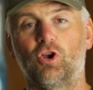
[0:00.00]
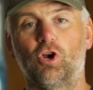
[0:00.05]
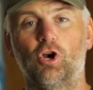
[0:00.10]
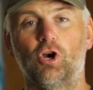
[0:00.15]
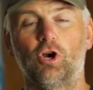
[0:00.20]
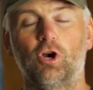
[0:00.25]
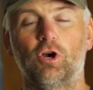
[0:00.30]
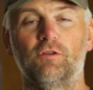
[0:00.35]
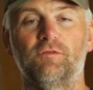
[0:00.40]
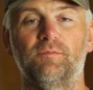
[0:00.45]

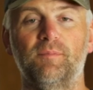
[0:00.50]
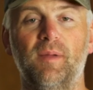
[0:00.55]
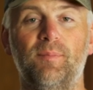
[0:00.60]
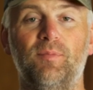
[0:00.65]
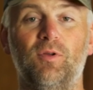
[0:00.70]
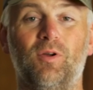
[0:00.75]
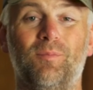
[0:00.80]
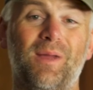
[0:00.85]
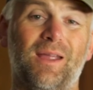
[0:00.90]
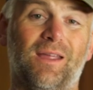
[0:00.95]
curve.
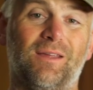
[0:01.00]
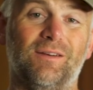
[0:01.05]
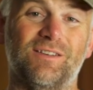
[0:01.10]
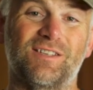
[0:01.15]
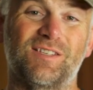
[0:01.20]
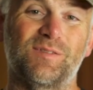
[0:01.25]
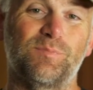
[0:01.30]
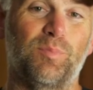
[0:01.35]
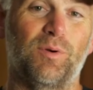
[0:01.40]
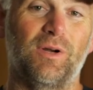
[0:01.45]
Maybe you're making a
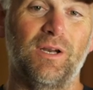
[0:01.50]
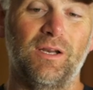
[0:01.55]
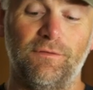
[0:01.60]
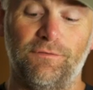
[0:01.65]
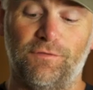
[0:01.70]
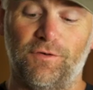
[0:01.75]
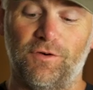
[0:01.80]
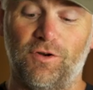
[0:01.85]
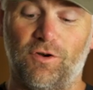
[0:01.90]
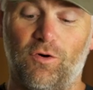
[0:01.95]
spring
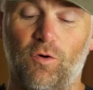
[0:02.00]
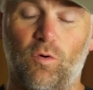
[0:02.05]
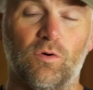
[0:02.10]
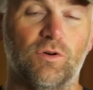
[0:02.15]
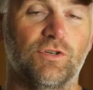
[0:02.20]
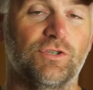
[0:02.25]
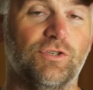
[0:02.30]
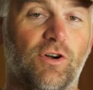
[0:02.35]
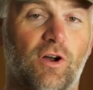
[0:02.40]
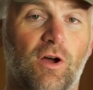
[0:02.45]
for your
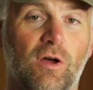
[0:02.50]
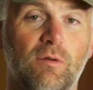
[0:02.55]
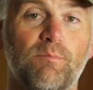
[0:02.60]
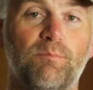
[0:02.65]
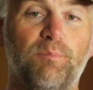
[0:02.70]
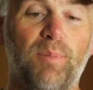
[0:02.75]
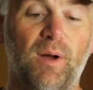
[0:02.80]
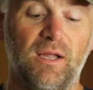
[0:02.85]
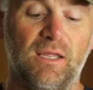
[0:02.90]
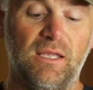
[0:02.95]
horse-drawn
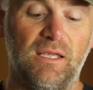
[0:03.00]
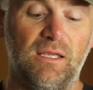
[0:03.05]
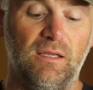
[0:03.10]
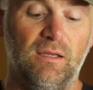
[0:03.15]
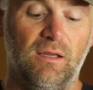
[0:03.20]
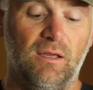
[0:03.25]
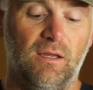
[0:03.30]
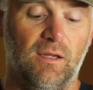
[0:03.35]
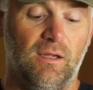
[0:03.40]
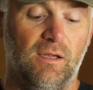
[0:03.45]
buggy.